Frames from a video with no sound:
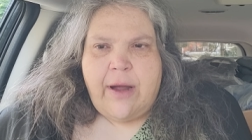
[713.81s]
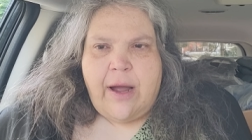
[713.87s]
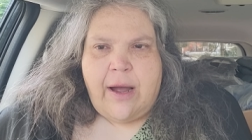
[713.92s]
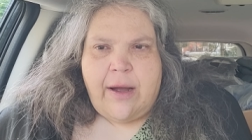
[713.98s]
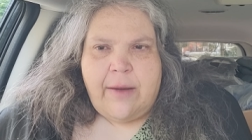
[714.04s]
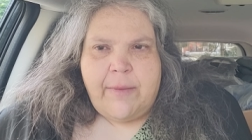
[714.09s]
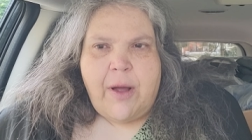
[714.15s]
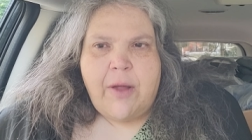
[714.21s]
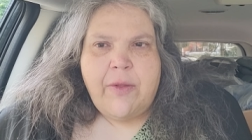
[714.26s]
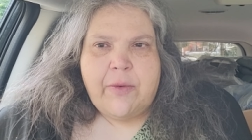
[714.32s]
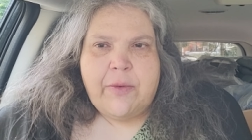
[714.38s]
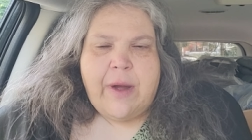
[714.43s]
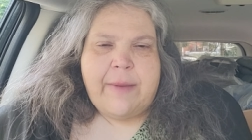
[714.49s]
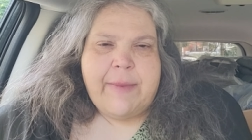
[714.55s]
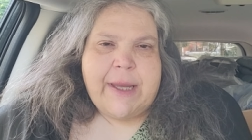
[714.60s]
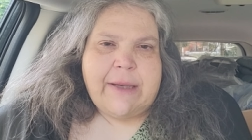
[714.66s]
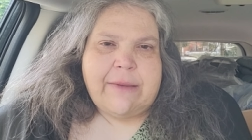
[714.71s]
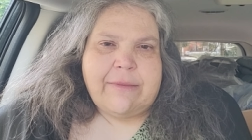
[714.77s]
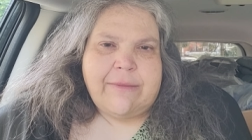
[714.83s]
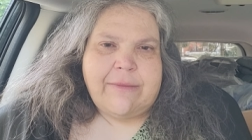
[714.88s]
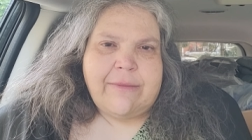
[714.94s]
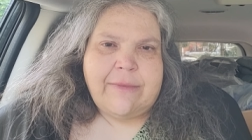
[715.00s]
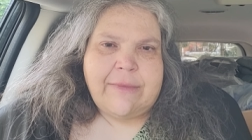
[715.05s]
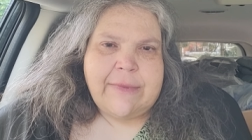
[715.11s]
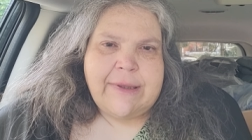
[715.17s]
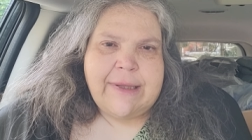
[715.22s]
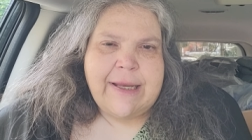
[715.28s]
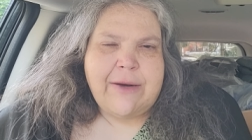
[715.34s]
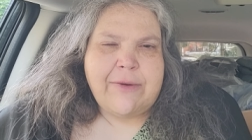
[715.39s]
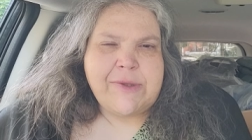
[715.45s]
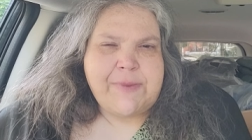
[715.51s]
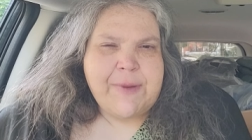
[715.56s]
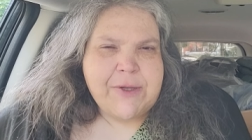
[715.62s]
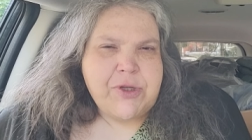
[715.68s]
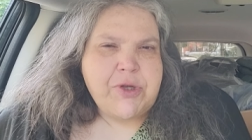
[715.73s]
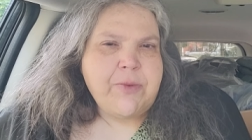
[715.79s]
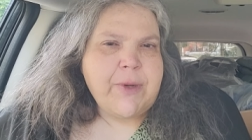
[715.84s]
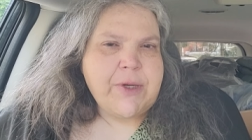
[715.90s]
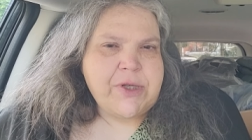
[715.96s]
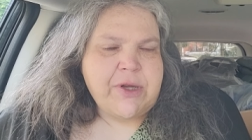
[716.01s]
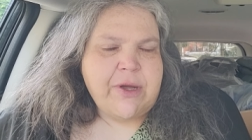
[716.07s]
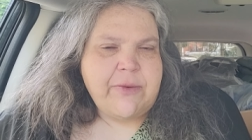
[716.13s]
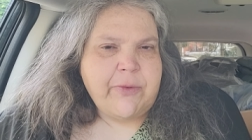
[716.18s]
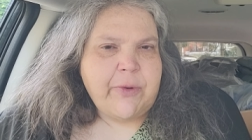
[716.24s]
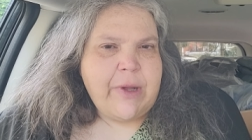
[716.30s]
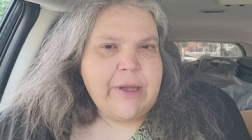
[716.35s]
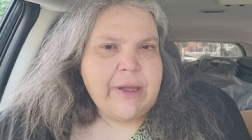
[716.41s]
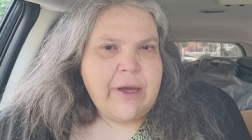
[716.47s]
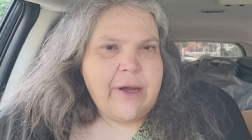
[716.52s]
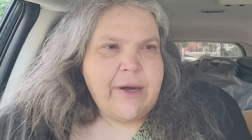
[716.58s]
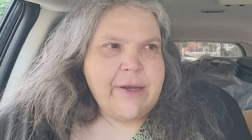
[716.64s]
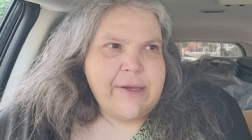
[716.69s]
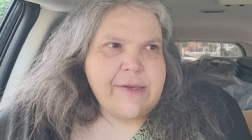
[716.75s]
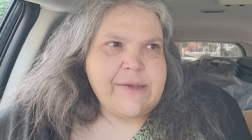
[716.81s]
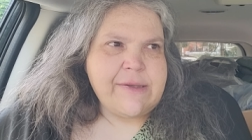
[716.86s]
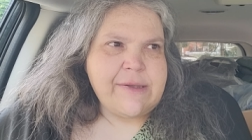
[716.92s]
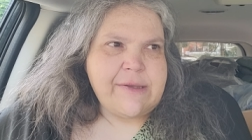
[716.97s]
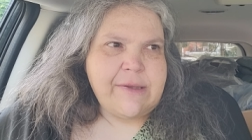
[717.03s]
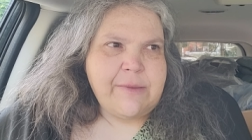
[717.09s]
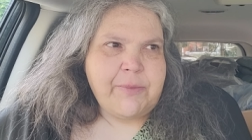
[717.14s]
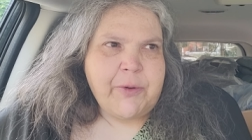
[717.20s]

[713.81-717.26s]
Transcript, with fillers: Um, although, I mean, they don't spend too much time dwelling on it because the